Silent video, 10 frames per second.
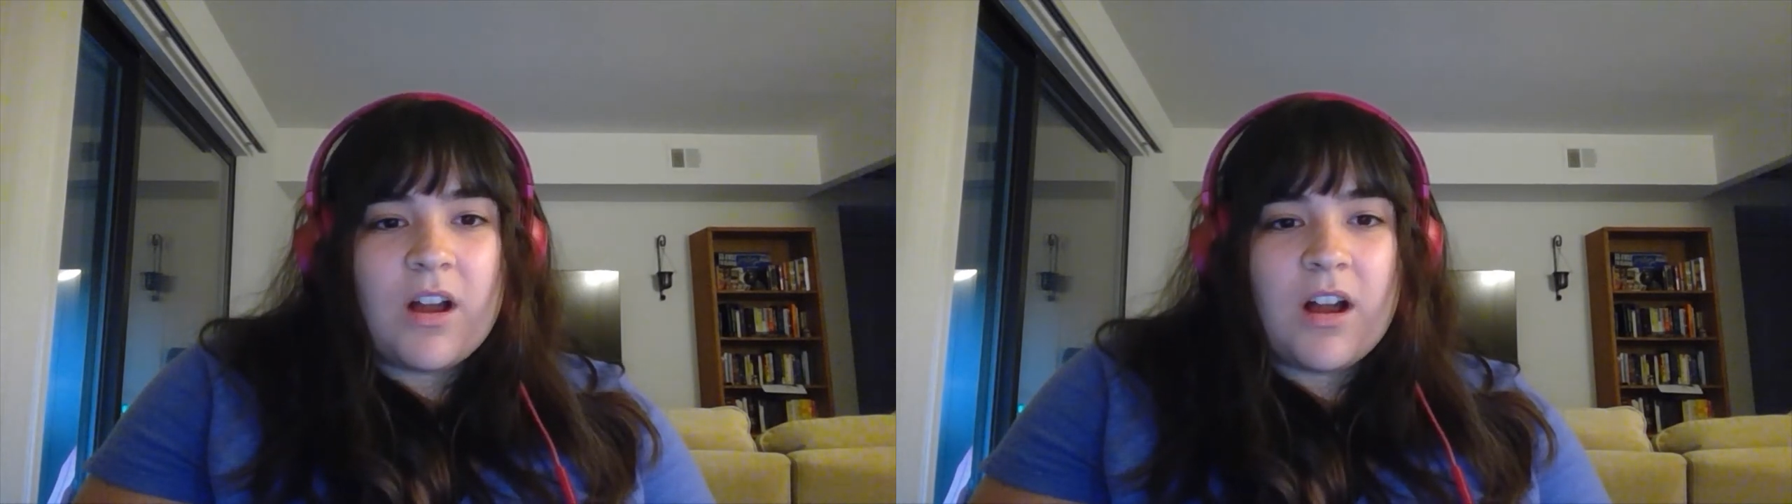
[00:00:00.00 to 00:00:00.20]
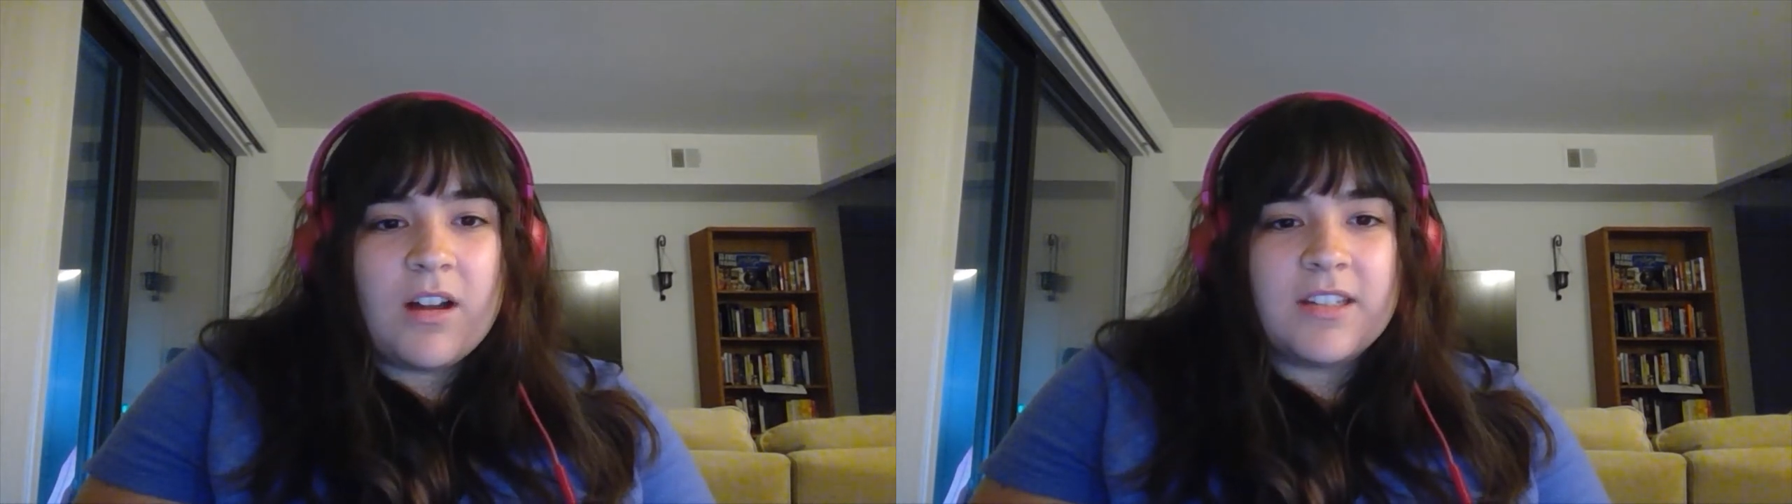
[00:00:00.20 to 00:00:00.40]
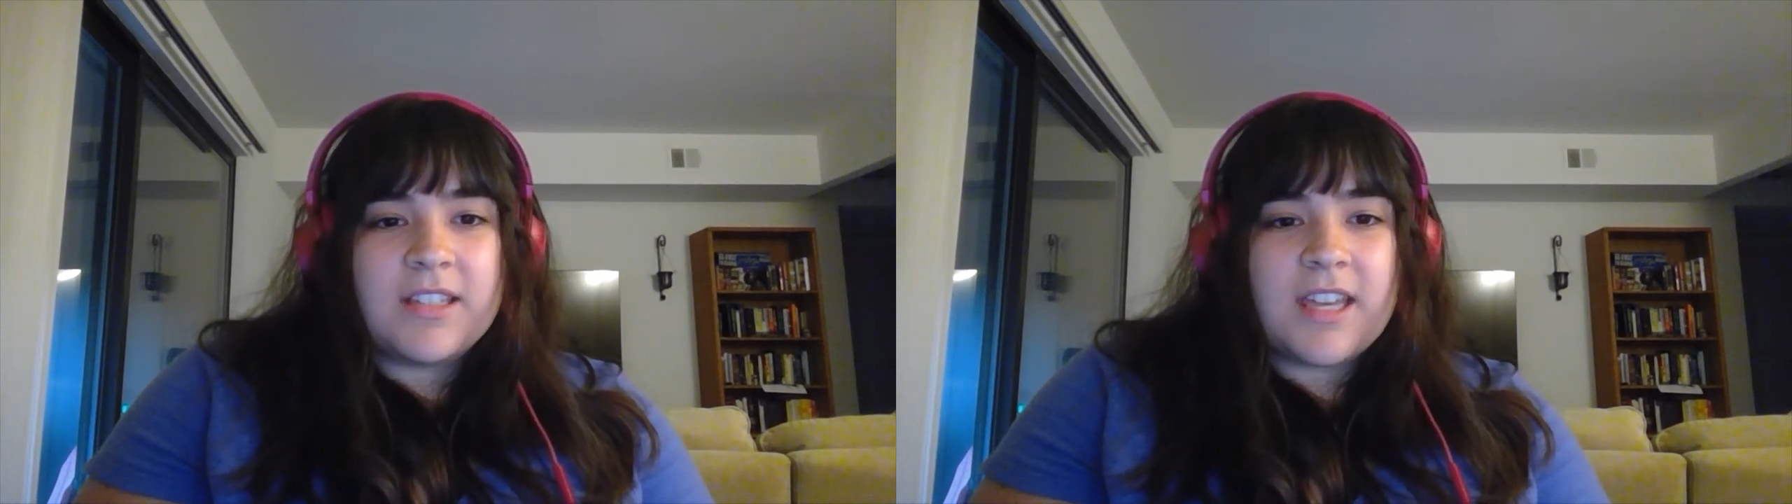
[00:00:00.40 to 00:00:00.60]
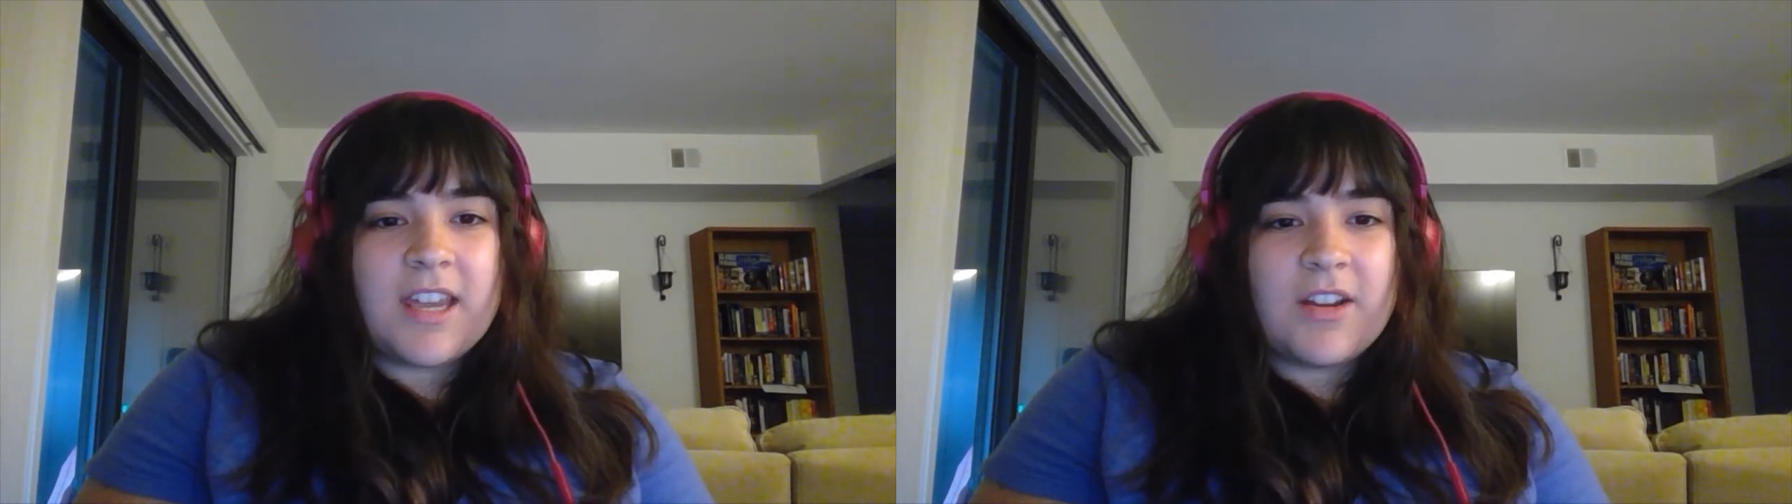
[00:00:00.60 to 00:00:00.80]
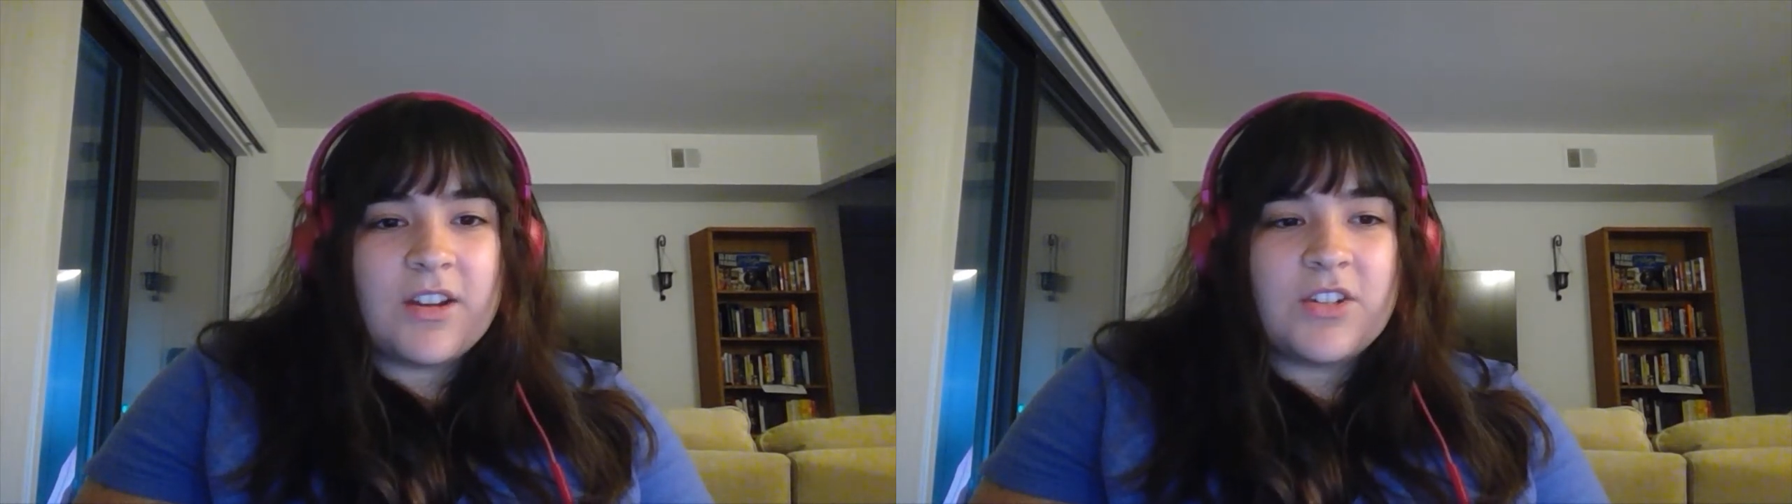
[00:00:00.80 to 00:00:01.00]
Hung's
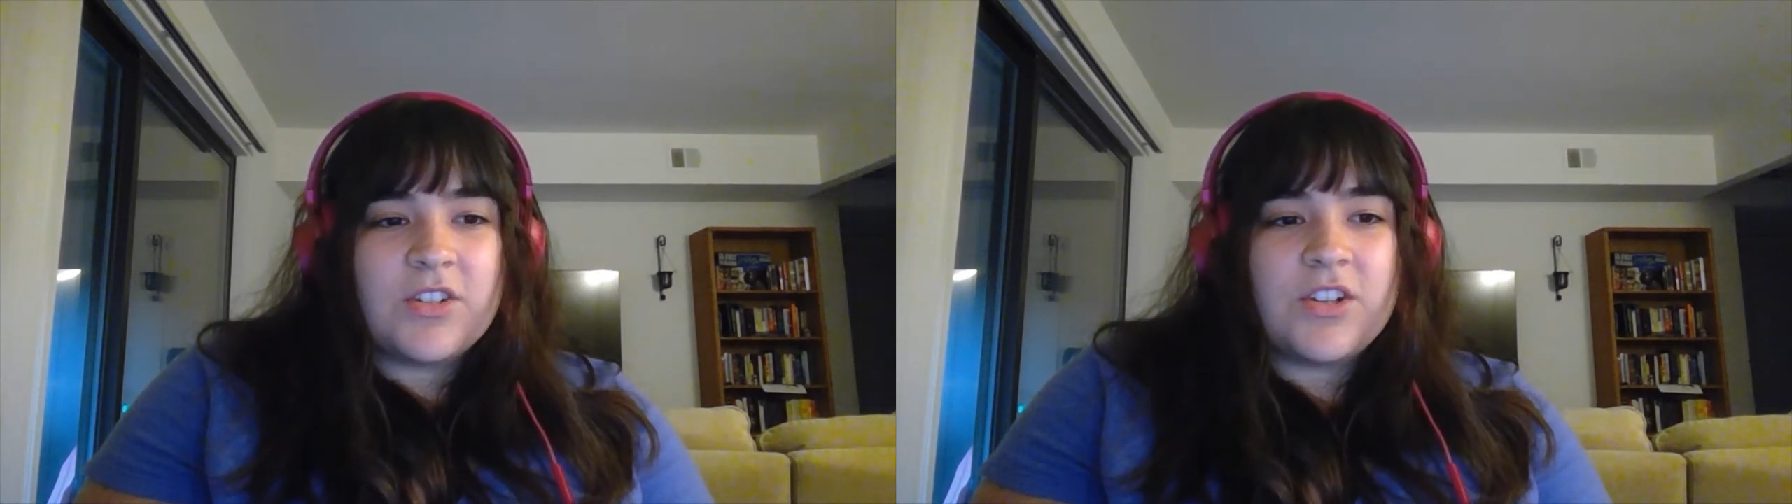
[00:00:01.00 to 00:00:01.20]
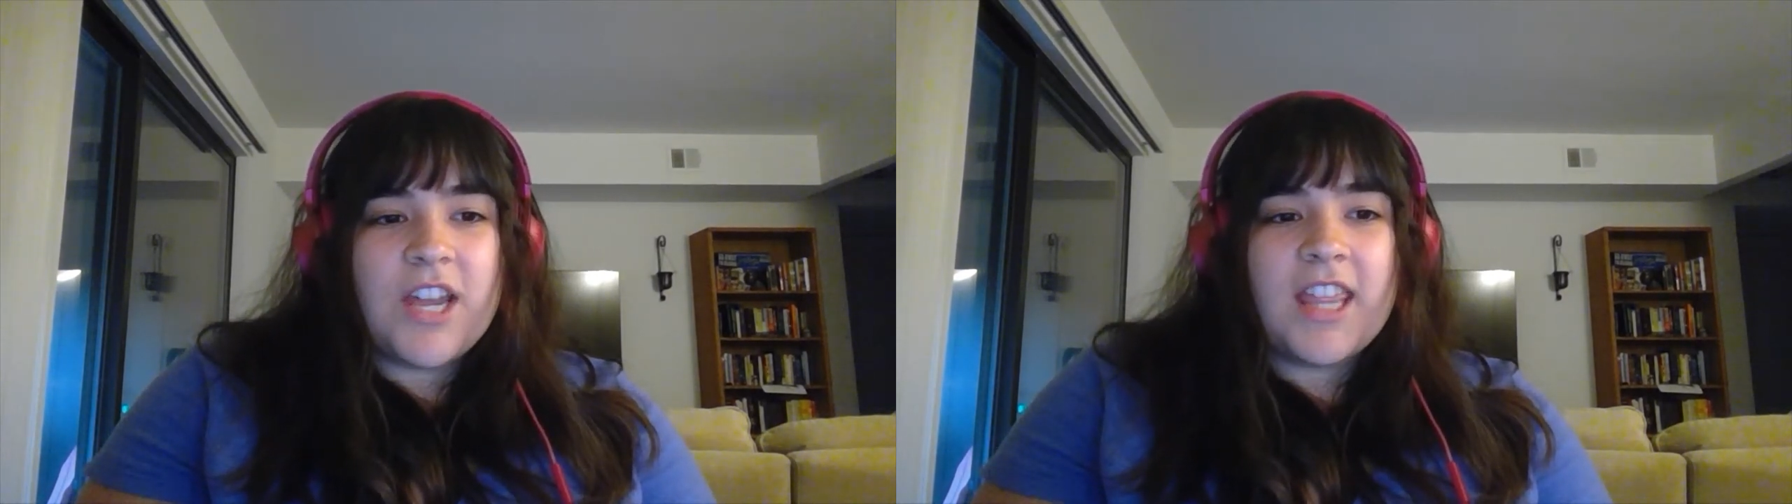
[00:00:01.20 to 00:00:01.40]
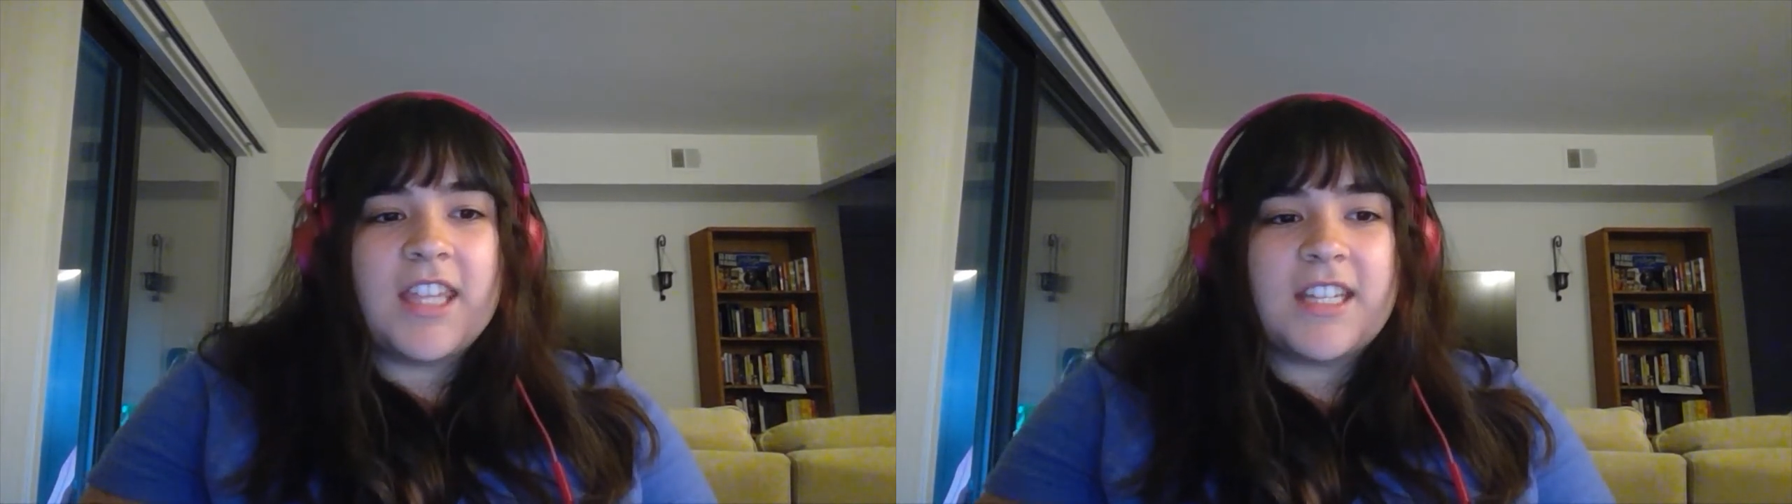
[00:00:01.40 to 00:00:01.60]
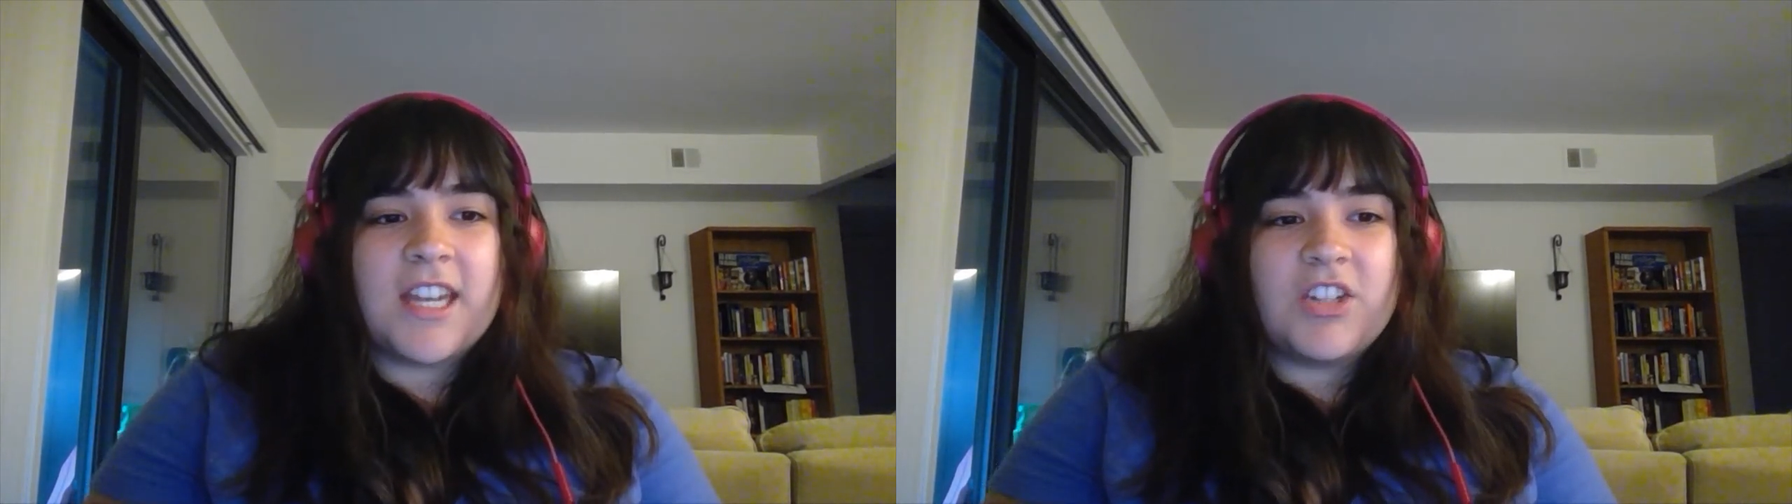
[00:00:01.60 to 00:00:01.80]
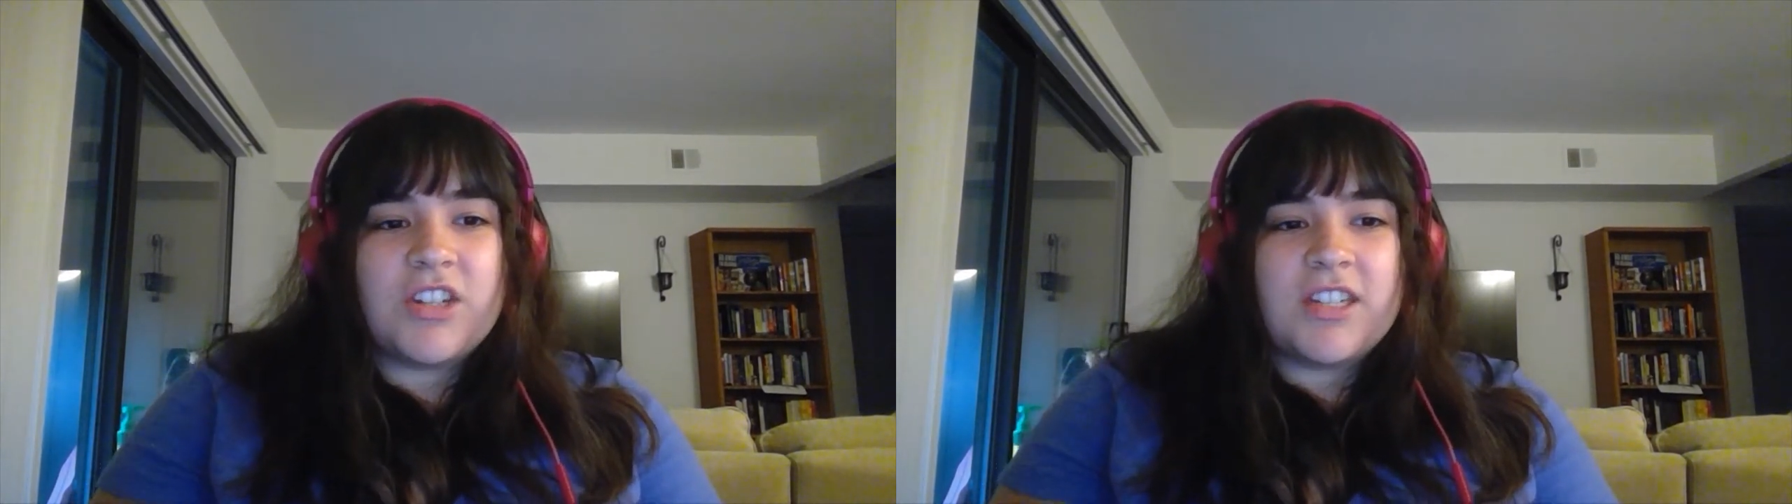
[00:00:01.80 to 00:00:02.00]
character and the tension